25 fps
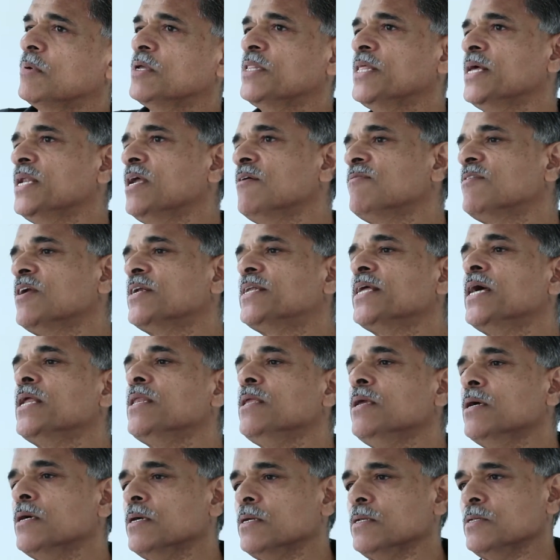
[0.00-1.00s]
But then after
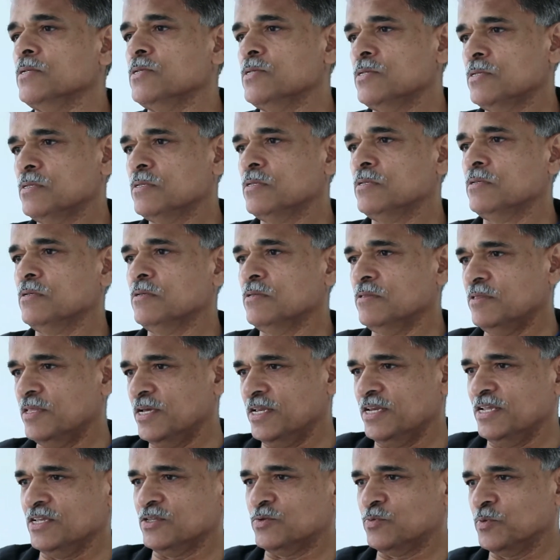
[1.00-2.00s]
10 years,
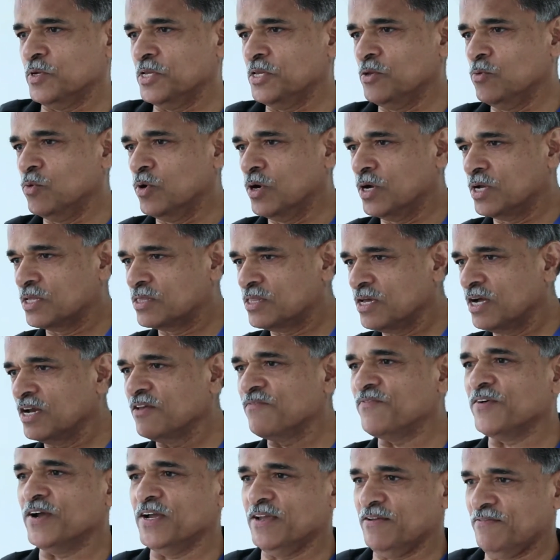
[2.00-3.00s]
that is when you are
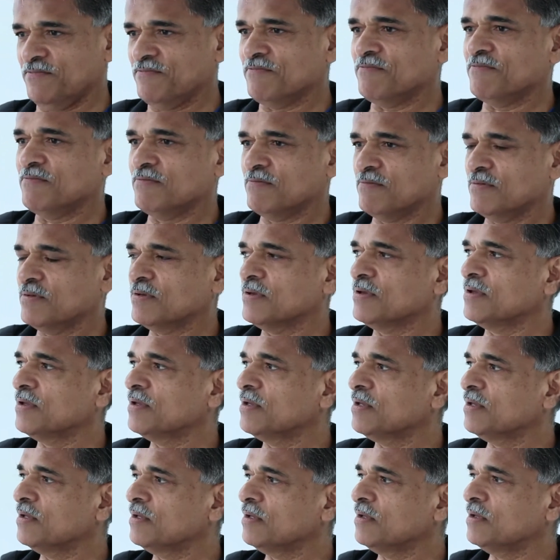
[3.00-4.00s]
35,
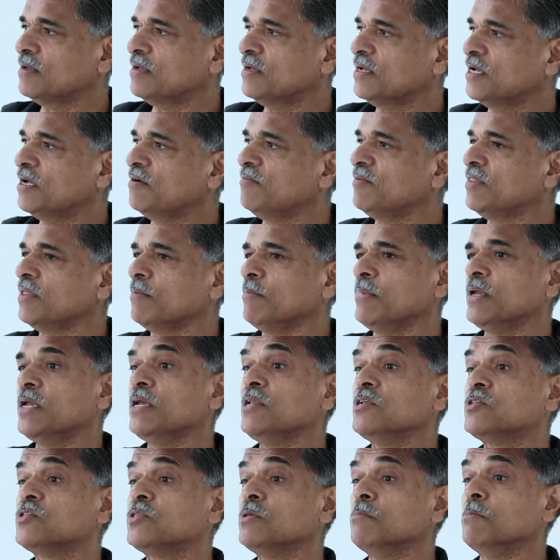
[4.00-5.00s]
everything
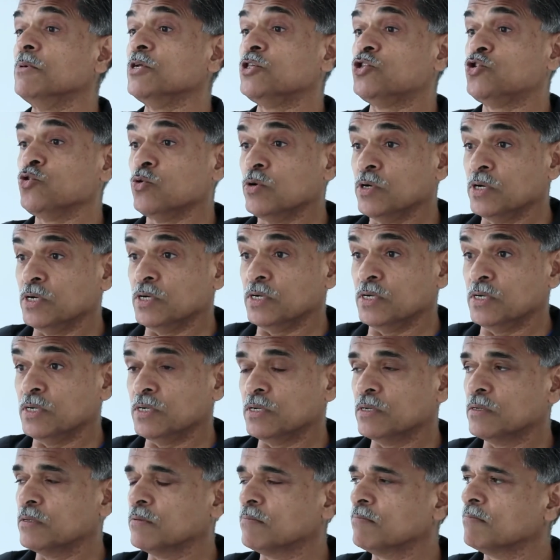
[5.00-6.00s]
begins to mature.
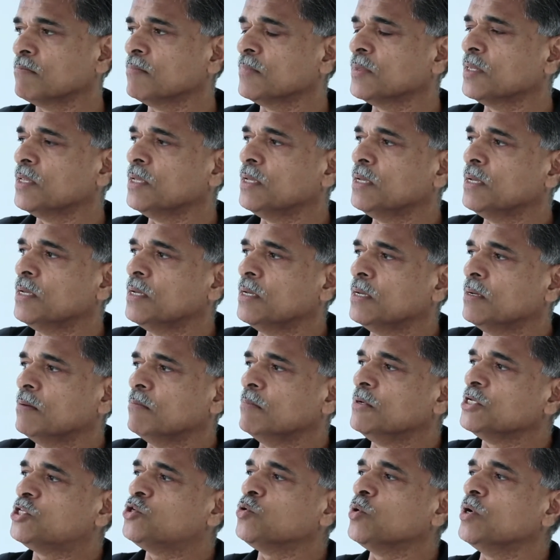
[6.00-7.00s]

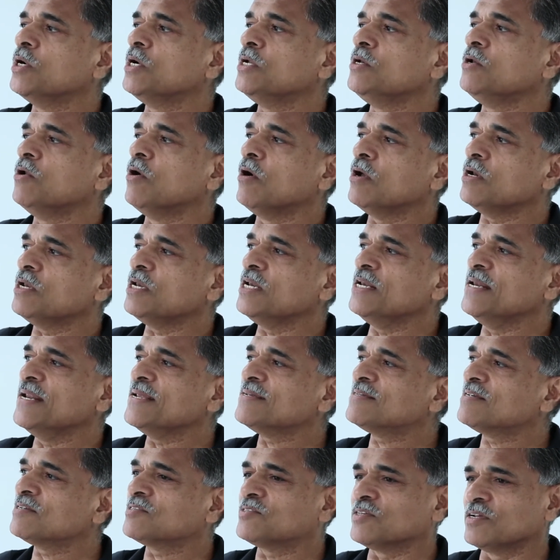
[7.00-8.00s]
Mature not
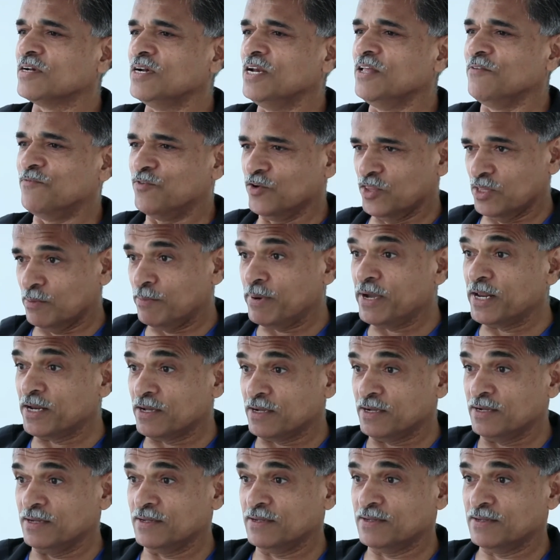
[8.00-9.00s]
necessarily for the
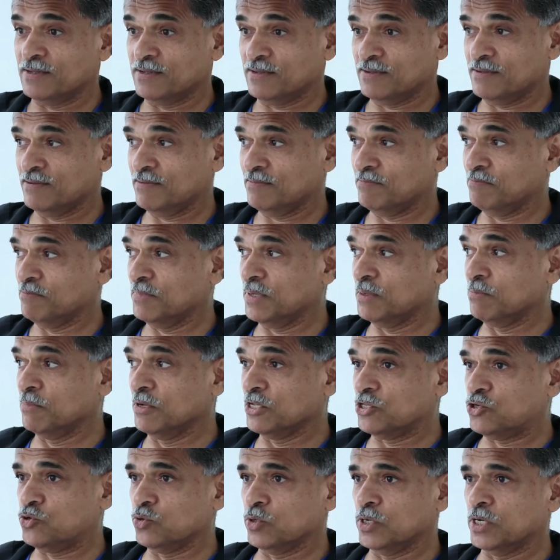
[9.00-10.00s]
better, but
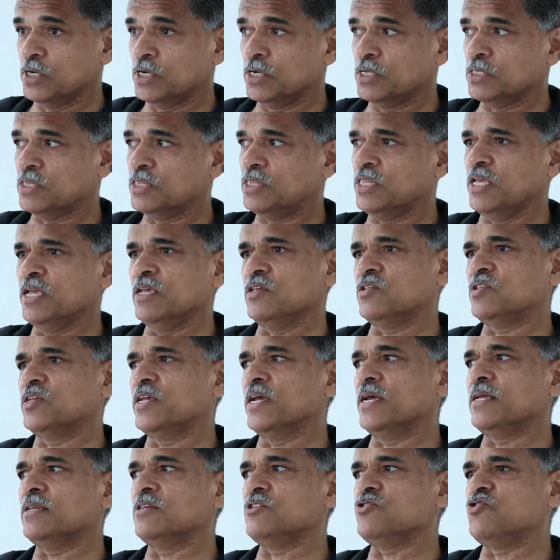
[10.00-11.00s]
mature, things
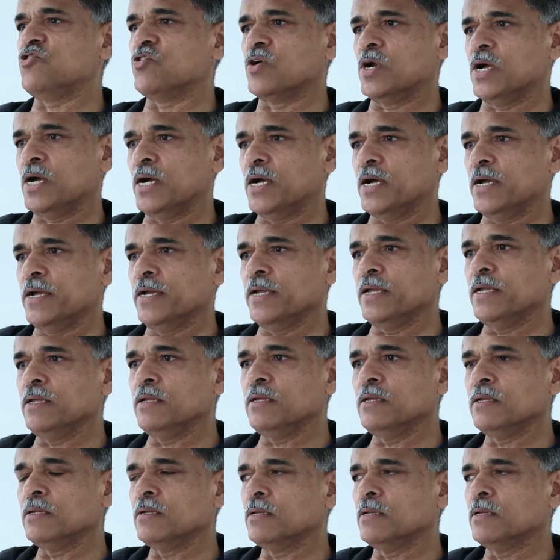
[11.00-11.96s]
get dry,